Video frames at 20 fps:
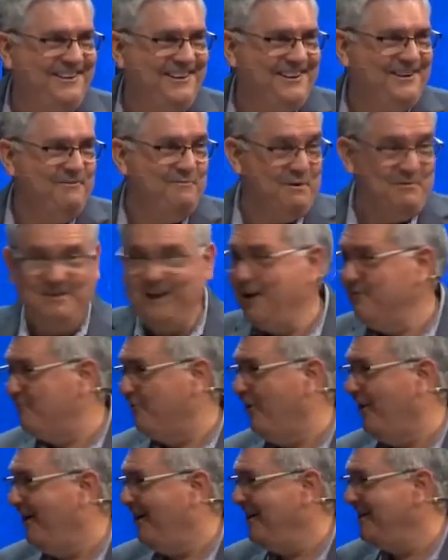You remember that
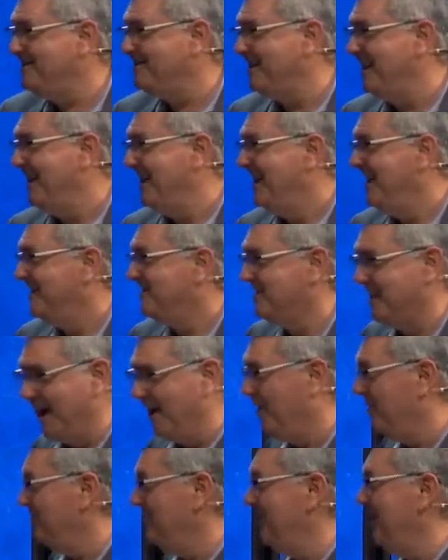phrase?
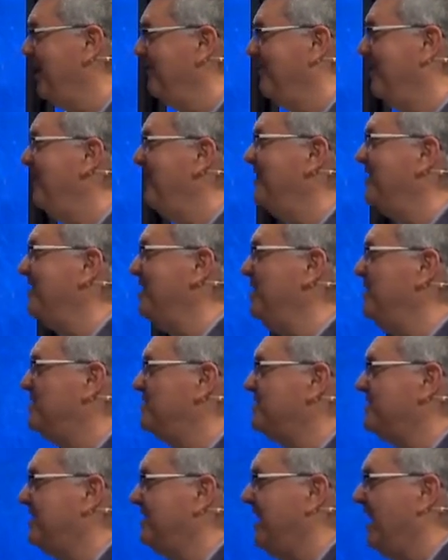Seldom do you ever hear it
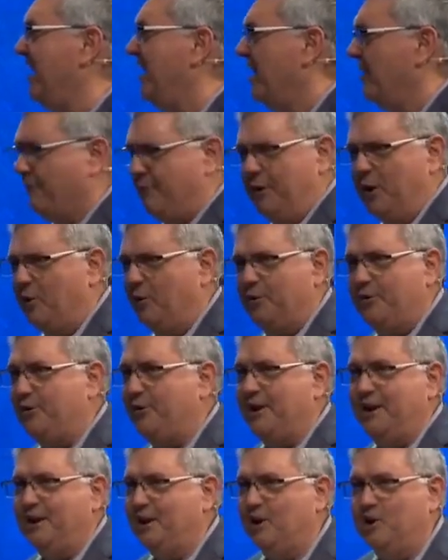used today,
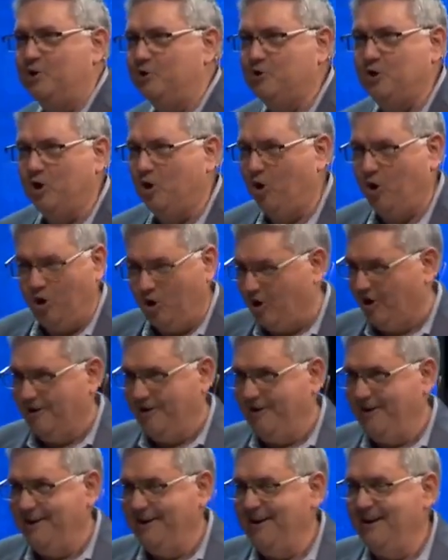filthy lucre.
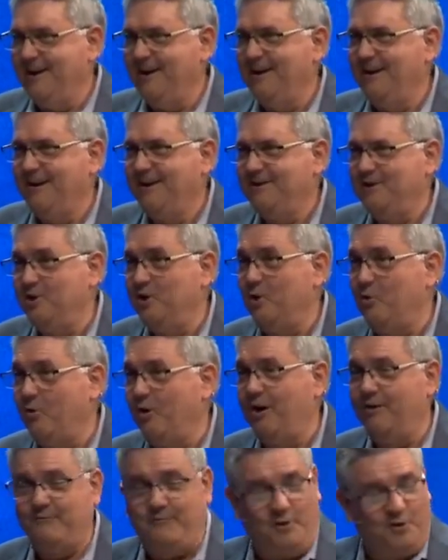You know
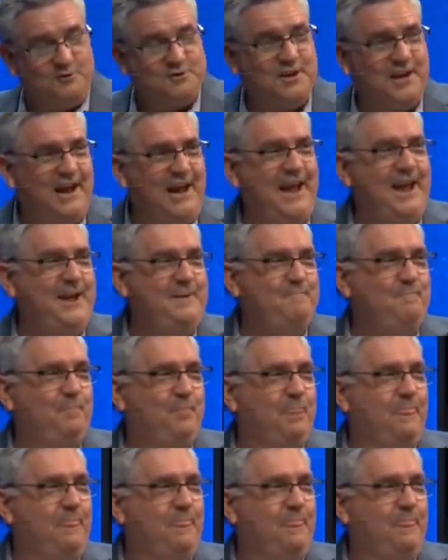where it first came?